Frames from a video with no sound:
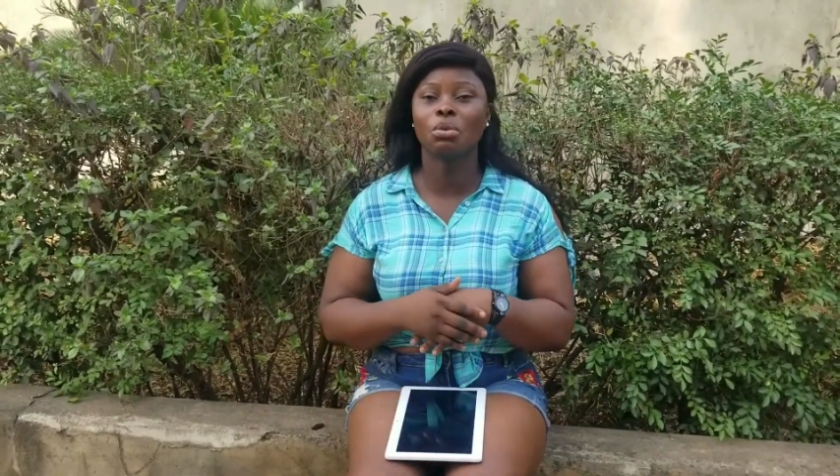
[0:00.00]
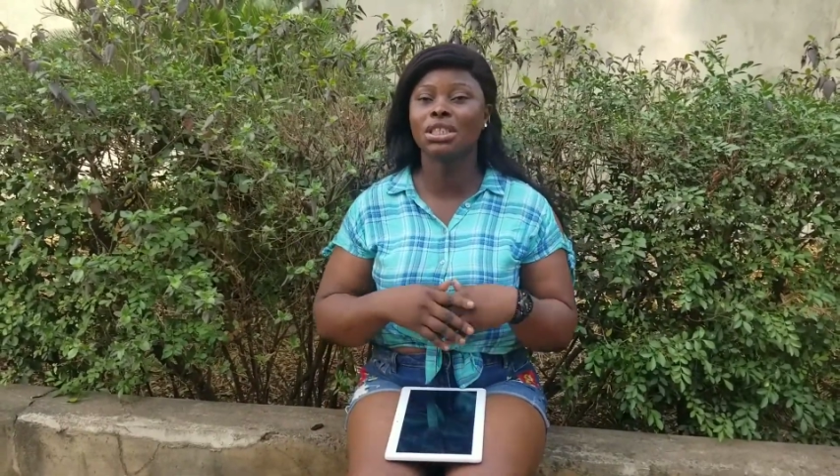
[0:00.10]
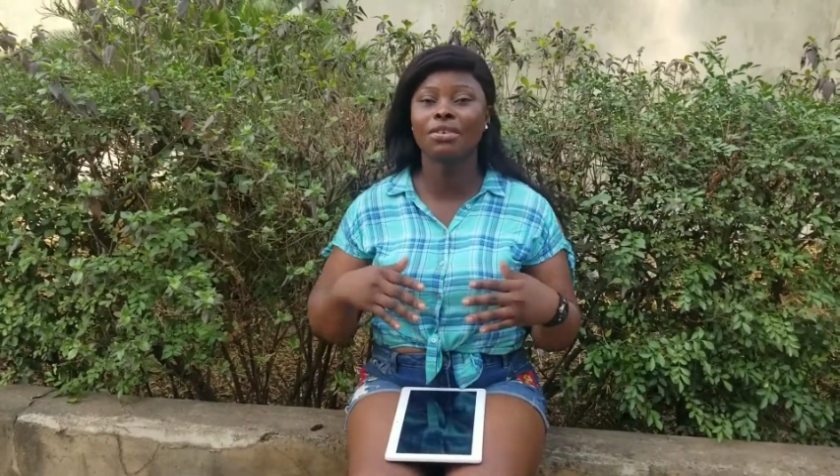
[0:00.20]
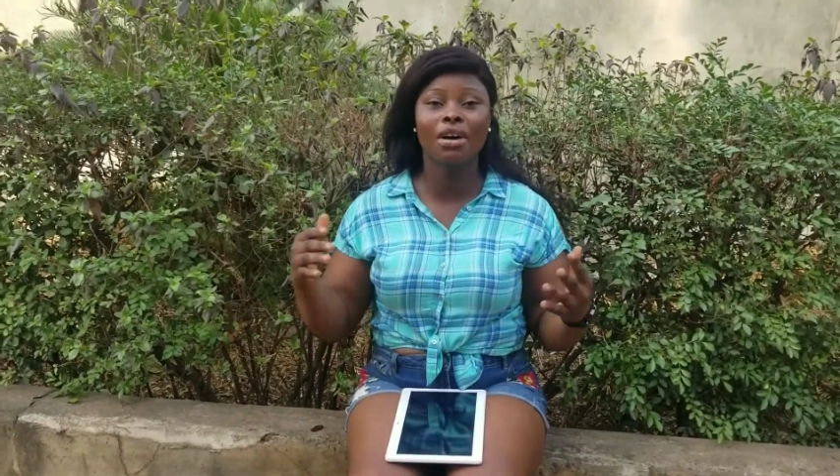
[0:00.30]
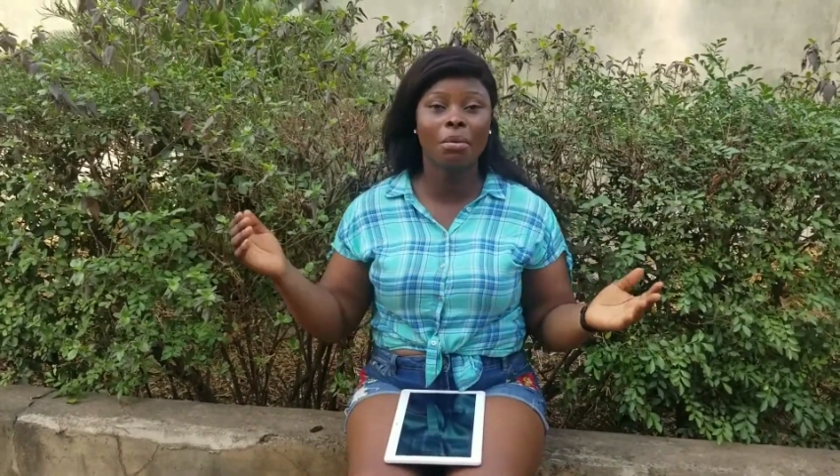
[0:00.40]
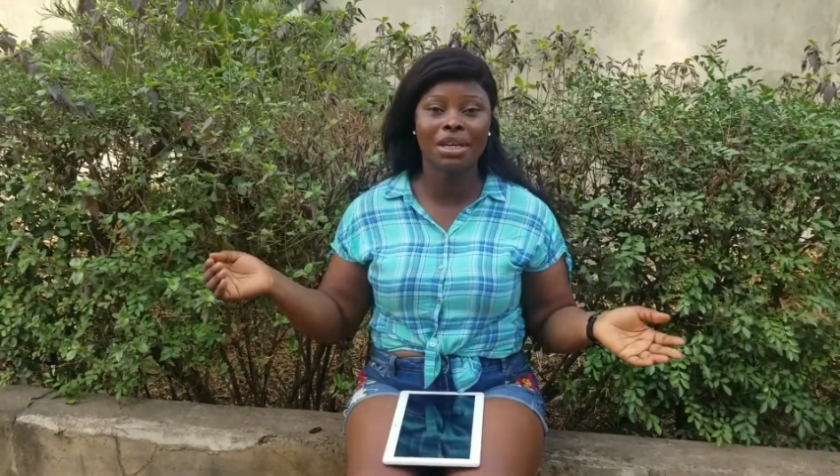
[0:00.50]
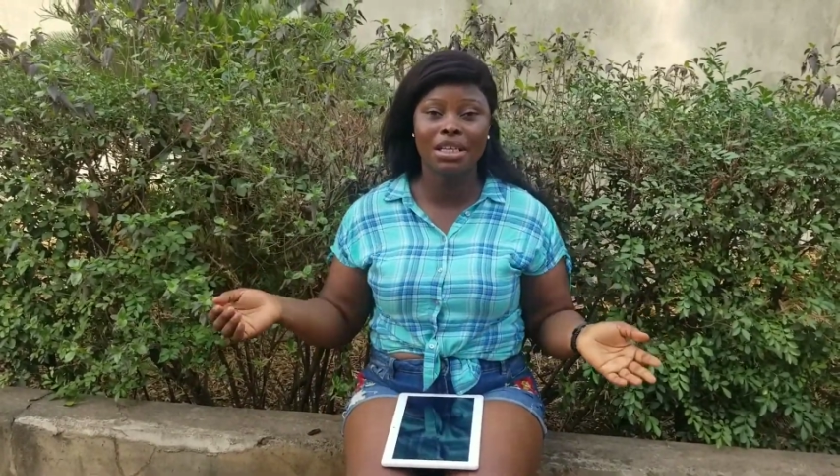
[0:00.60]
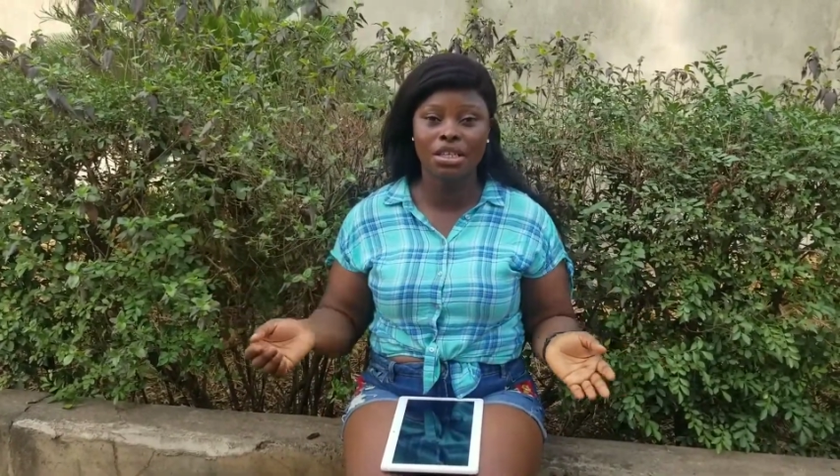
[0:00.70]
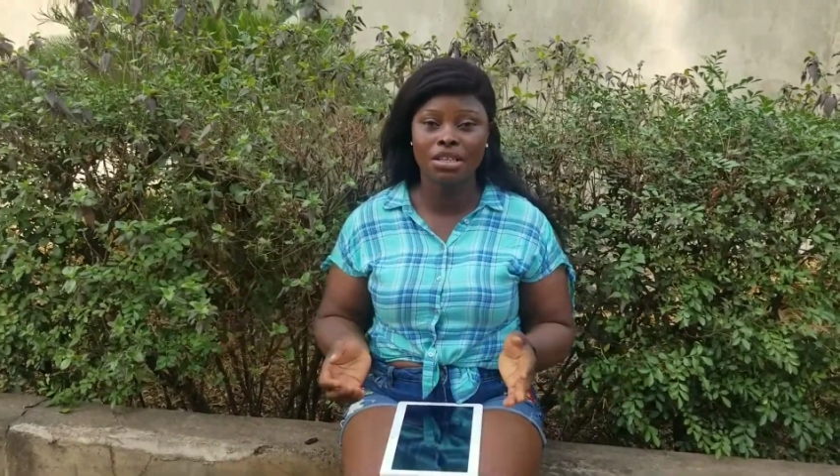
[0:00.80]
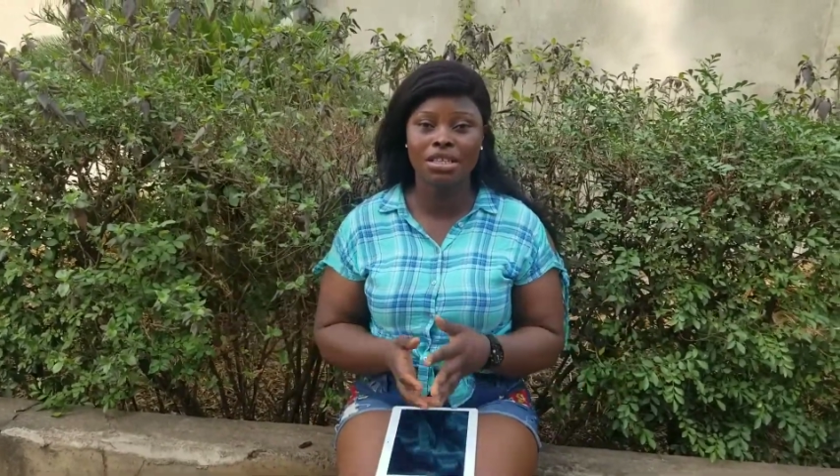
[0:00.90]
whichever one it
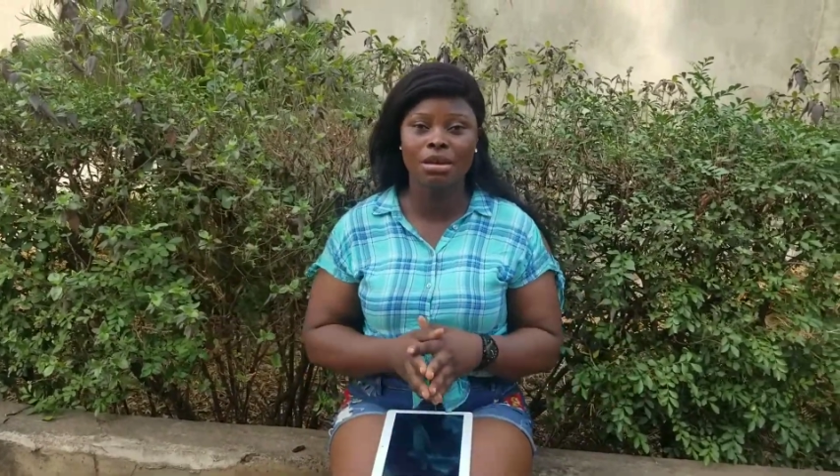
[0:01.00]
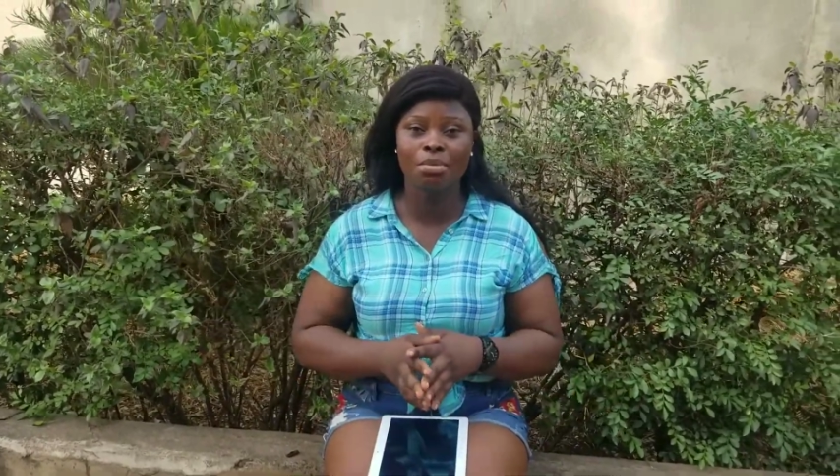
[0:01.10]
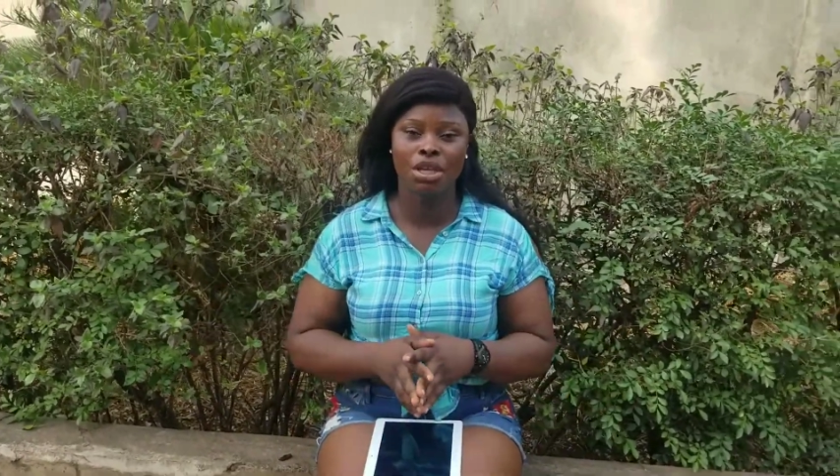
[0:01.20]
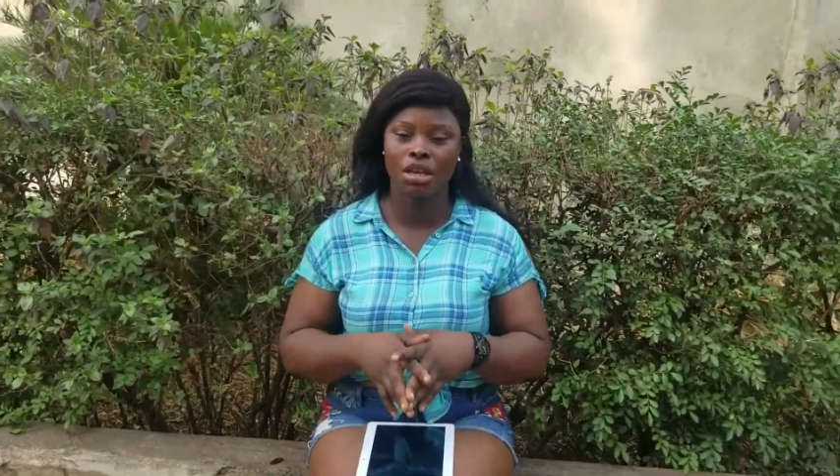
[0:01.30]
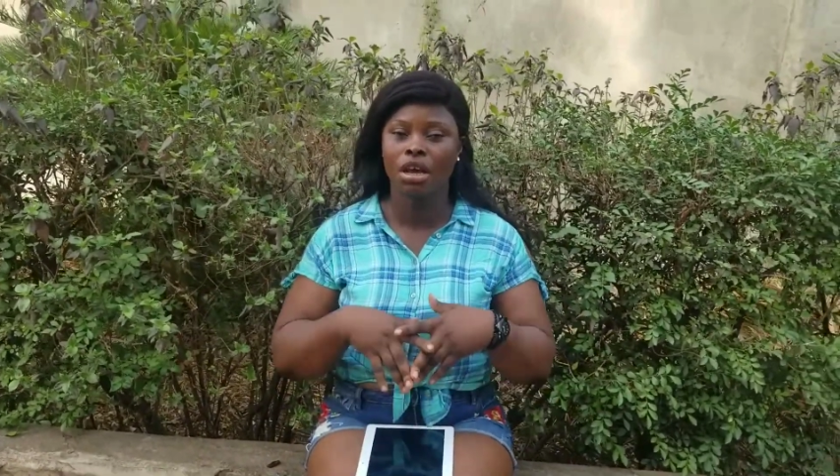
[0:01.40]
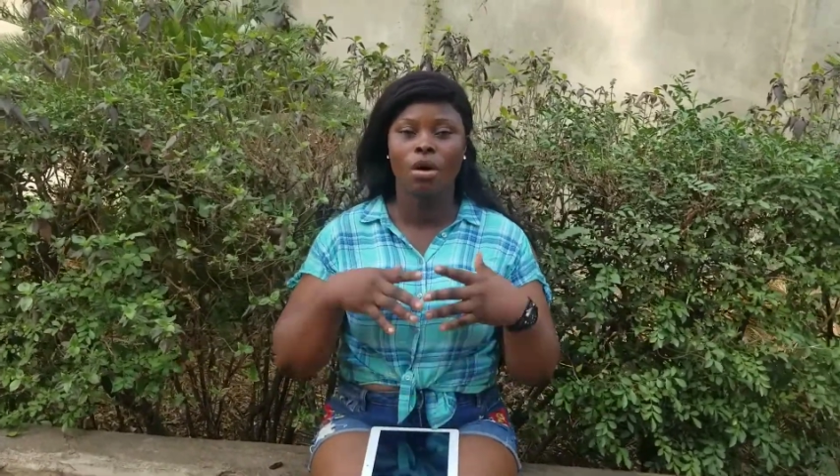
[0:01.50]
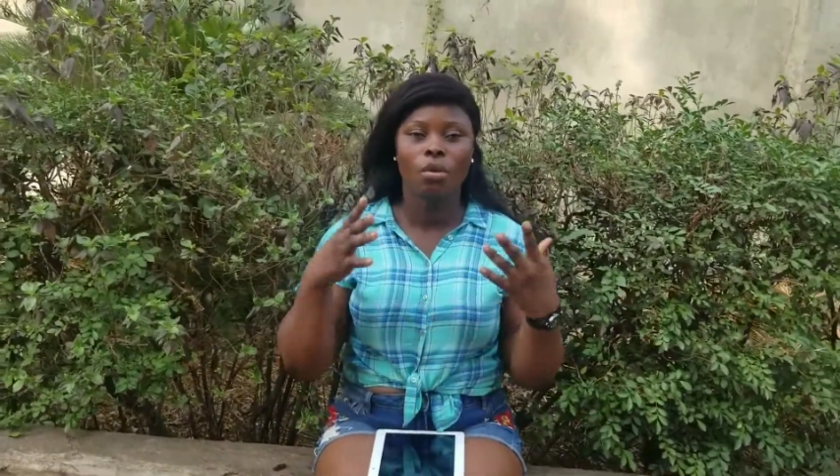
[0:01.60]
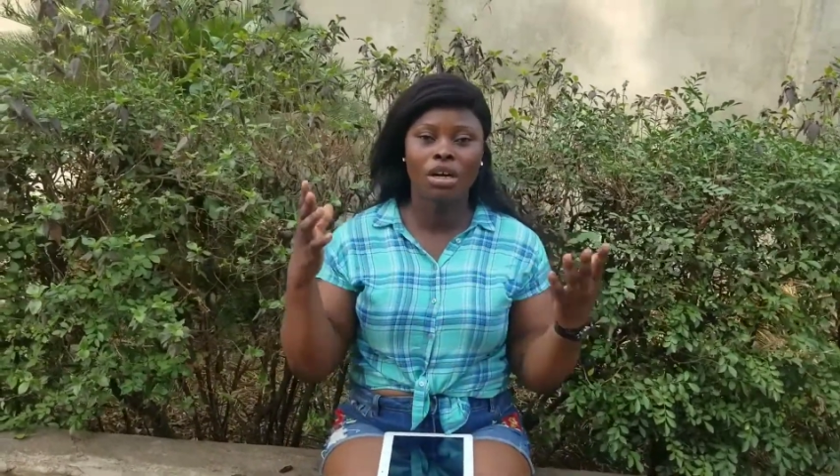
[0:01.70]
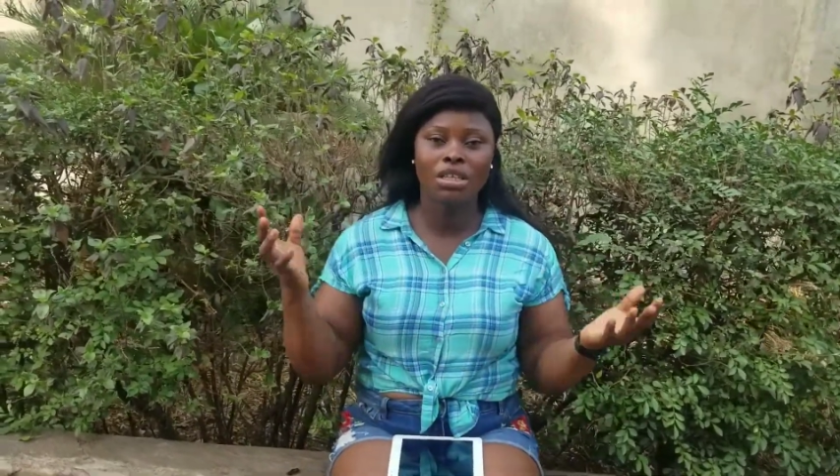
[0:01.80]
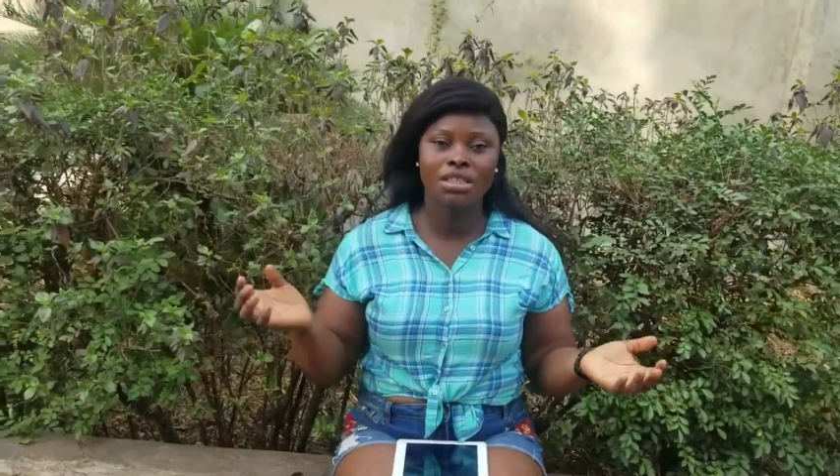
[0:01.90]
used to be,
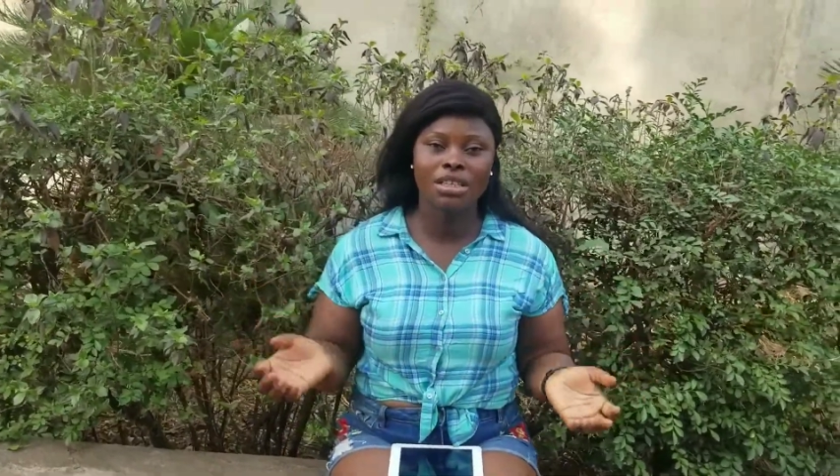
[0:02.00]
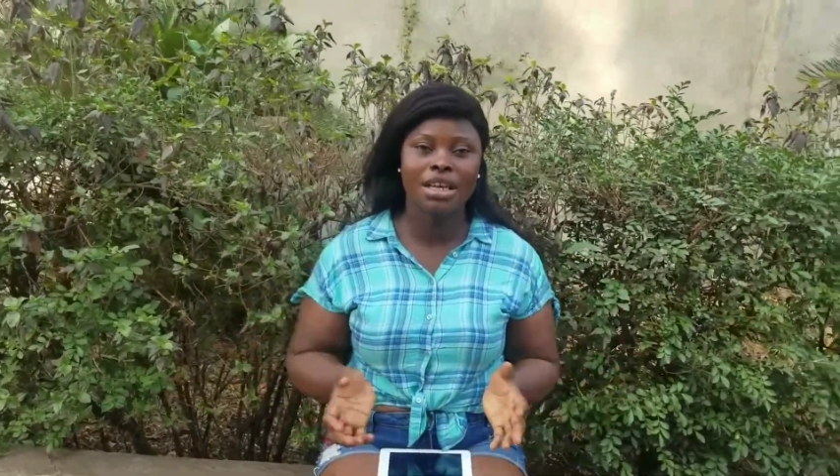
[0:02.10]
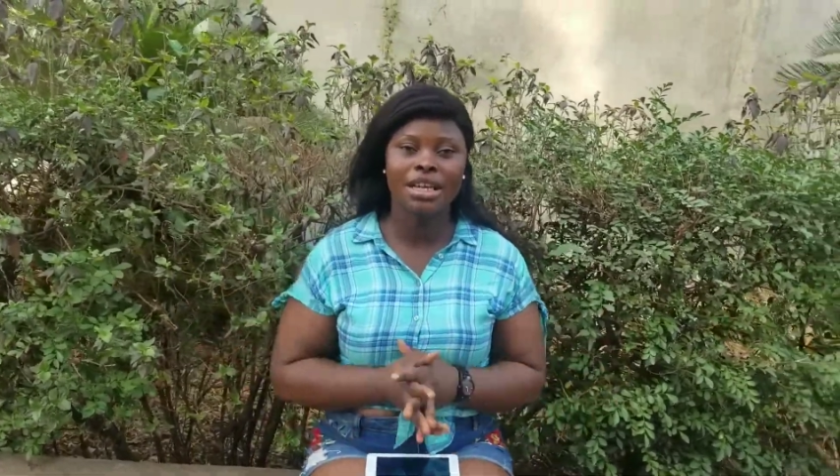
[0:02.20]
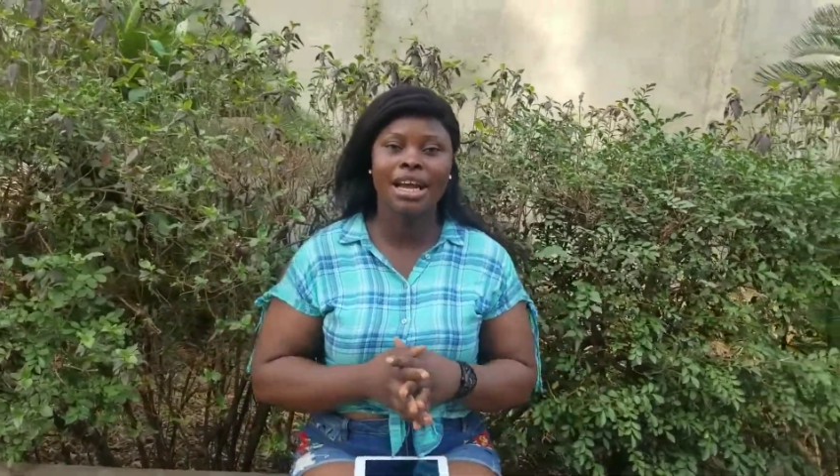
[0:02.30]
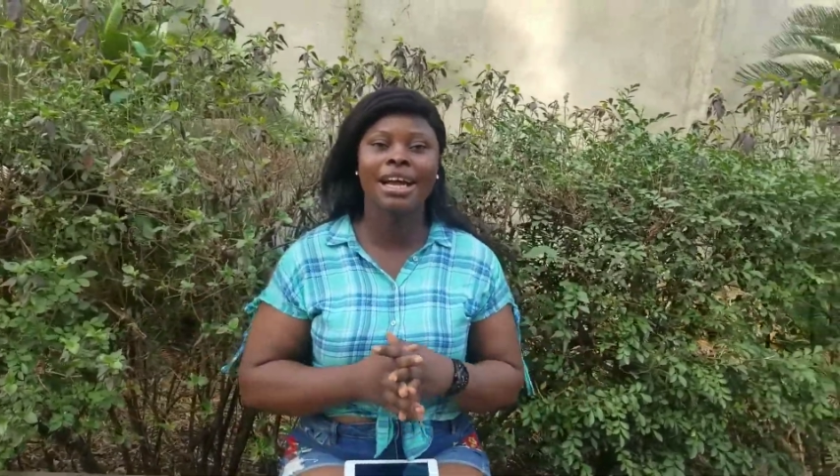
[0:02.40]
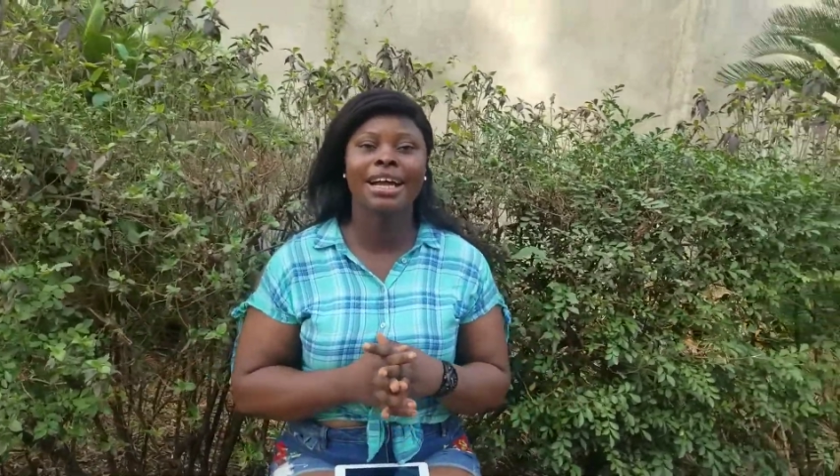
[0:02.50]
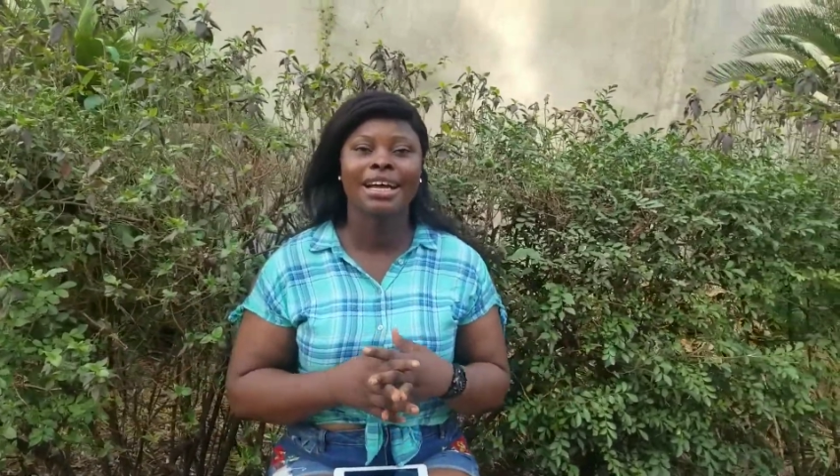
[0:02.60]
working together